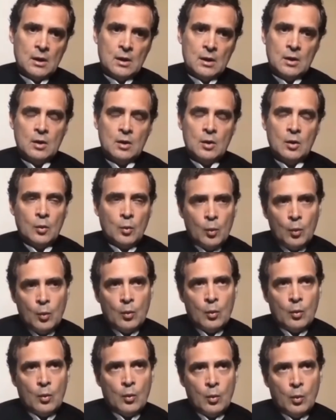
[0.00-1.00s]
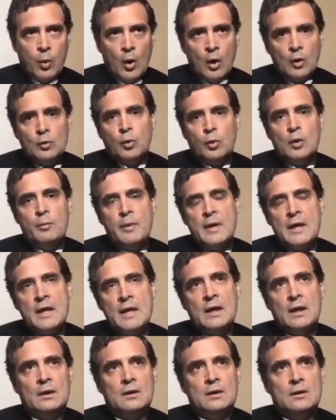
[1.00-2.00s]
What would
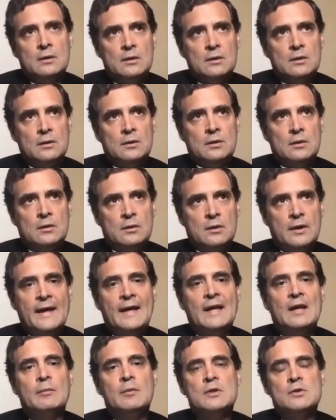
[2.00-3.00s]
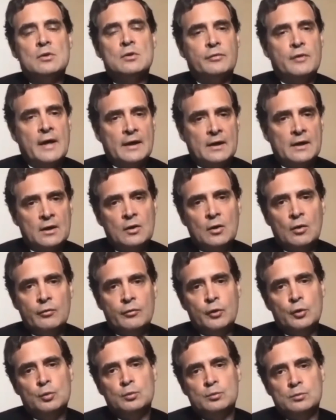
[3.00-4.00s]
be the elements of that in your
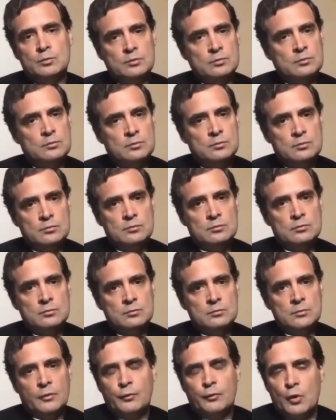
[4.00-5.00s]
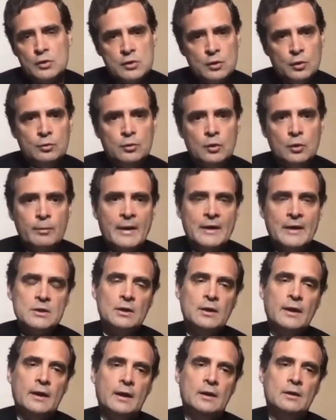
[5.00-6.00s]
view? Of course, you
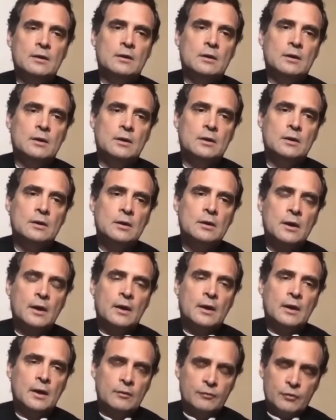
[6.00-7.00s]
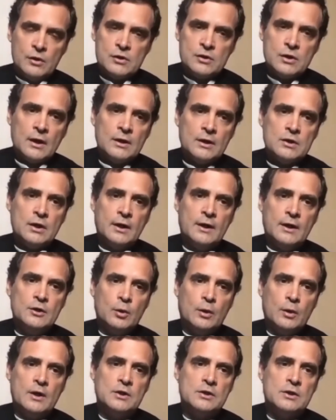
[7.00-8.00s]
mentioned in infrastructure,
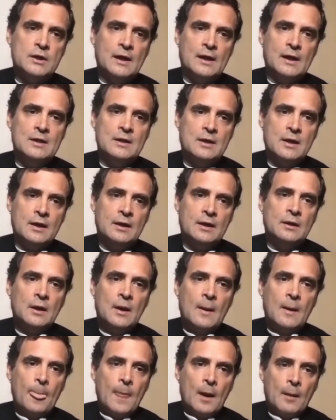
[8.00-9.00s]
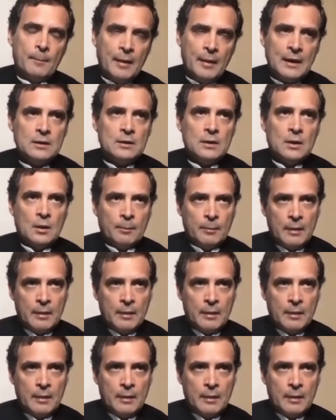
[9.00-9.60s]
education, healthcare, but